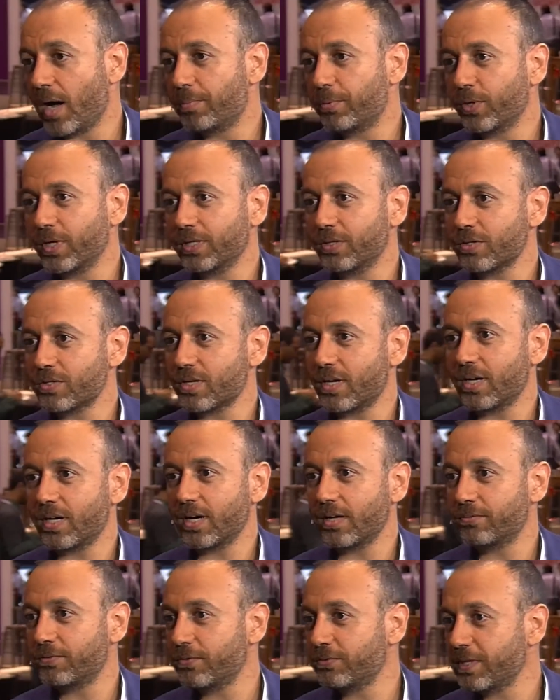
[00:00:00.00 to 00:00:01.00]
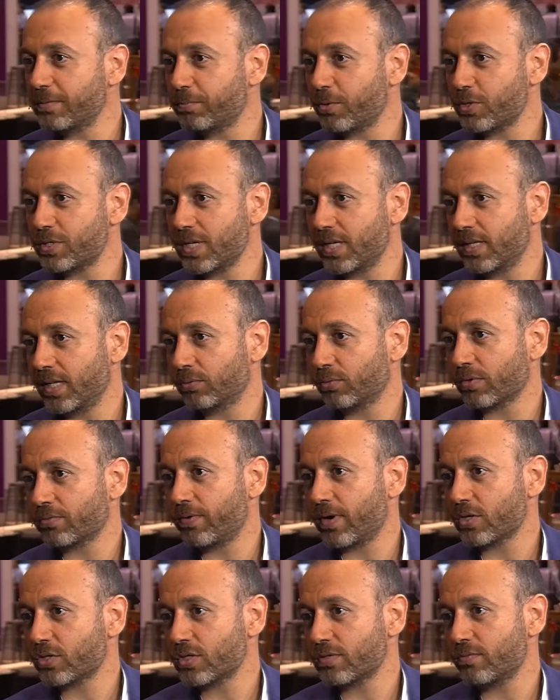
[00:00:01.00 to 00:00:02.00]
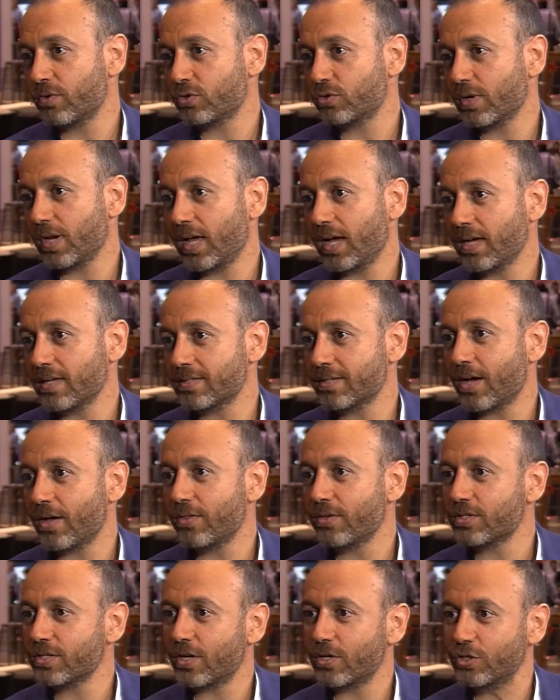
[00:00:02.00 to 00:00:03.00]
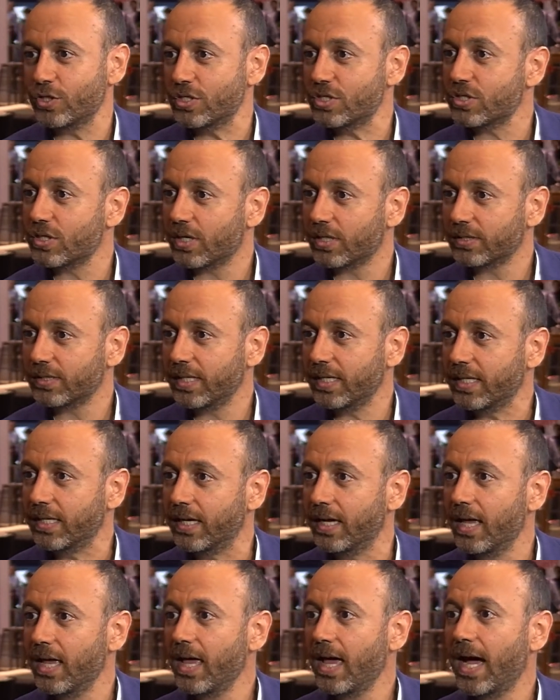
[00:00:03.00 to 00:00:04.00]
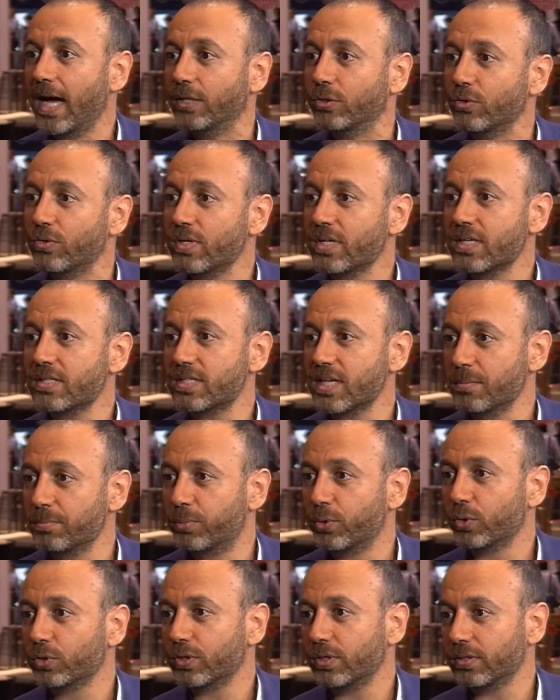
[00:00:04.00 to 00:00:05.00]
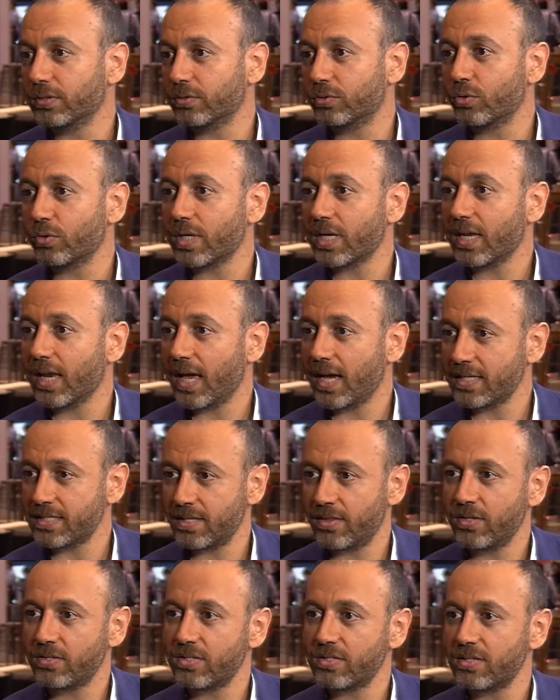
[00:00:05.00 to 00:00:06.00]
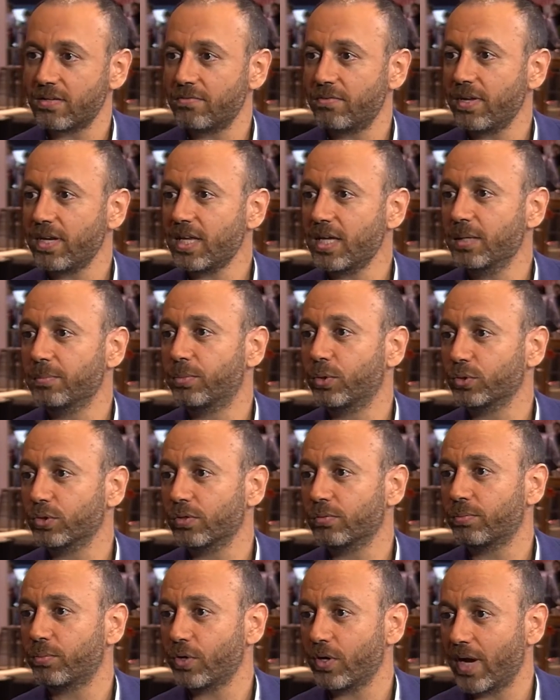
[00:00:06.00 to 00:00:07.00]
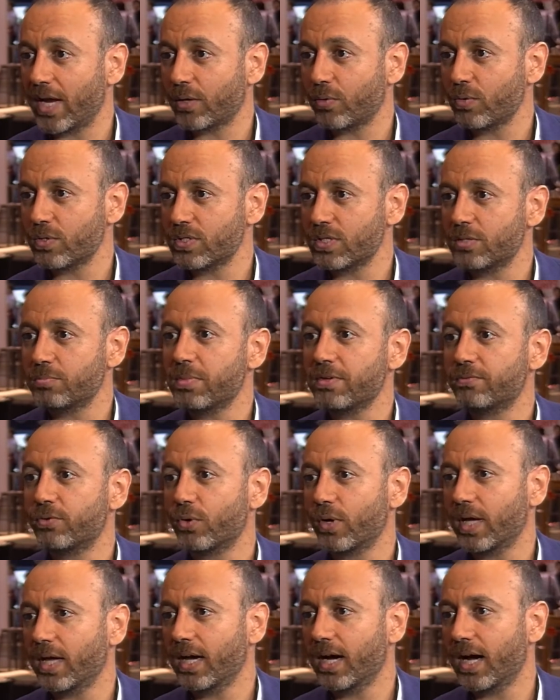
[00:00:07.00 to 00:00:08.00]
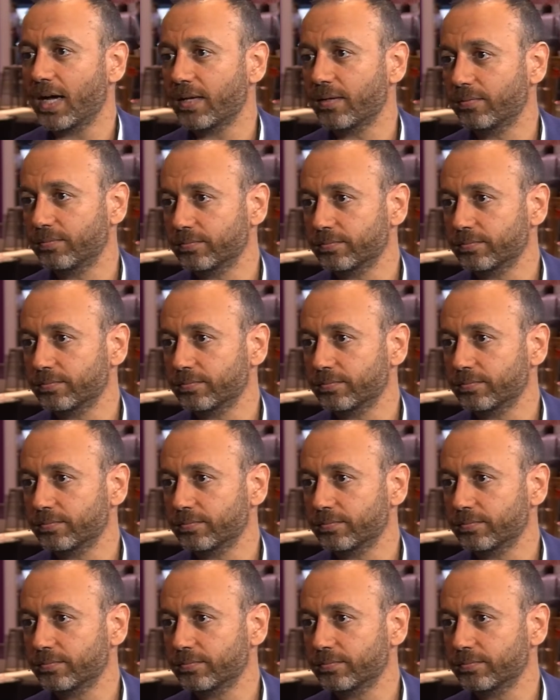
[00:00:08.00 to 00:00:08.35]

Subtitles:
operators are at 50% network functions virtualized, others are just starting. I do think it's important to realize that this is a very important prerequisite before AI.